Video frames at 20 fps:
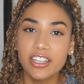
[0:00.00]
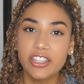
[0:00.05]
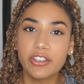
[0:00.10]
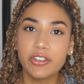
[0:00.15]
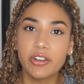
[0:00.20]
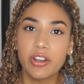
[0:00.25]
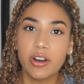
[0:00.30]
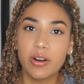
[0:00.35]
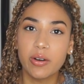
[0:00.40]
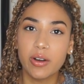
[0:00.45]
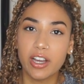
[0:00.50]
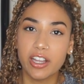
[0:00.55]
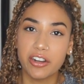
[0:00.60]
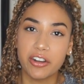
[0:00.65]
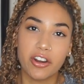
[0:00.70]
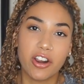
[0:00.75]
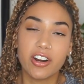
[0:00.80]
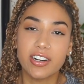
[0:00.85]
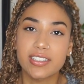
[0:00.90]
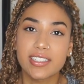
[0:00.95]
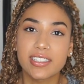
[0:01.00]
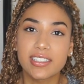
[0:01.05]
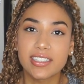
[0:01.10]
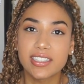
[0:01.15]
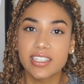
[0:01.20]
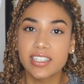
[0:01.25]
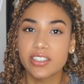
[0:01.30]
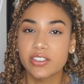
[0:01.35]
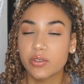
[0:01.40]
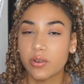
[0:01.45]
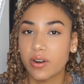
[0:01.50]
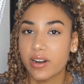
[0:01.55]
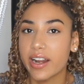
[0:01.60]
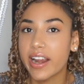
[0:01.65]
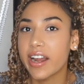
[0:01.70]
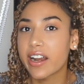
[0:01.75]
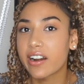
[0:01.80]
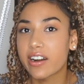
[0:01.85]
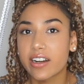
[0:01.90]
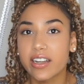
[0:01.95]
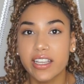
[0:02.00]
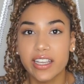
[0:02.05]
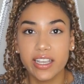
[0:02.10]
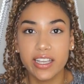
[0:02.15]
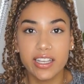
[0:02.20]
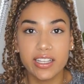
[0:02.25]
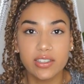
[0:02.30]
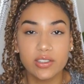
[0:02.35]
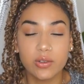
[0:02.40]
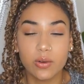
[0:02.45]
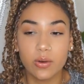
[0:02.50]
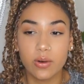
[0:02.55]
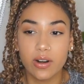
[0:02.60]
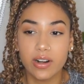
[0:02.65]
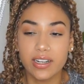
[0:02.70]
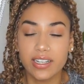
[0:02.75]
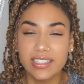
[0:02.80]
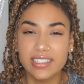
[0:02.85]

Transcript: you know a narcissist or arrogant or